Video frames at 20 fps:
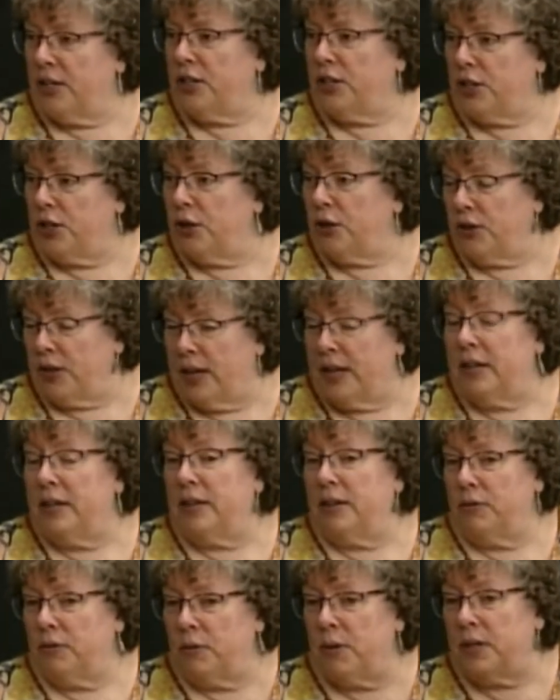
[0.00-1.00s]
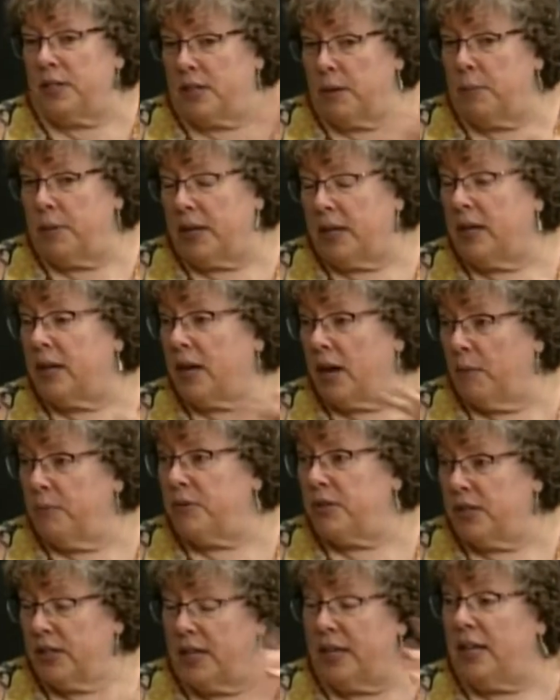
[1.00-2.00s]
and when somebody
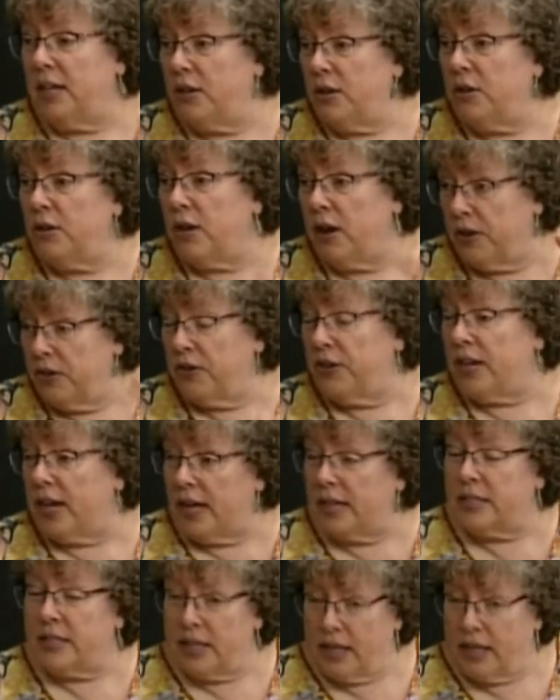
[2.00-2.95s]
comes and they need another desk,